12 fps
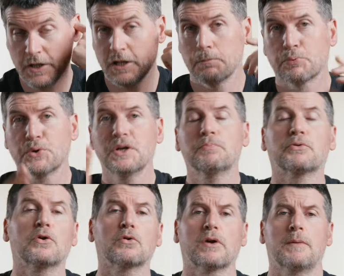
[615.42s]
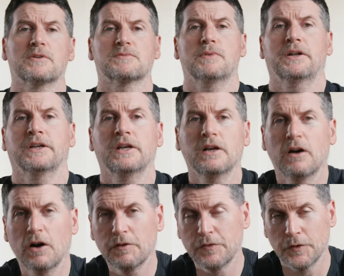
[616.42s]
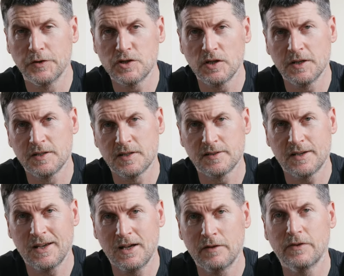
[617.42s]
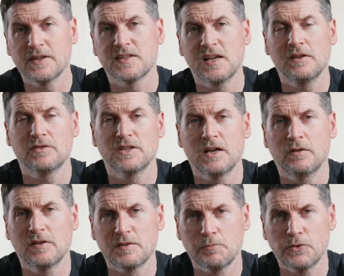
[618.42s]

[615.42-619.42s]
you can pre-program as many iFootage lights as you have and save it down as a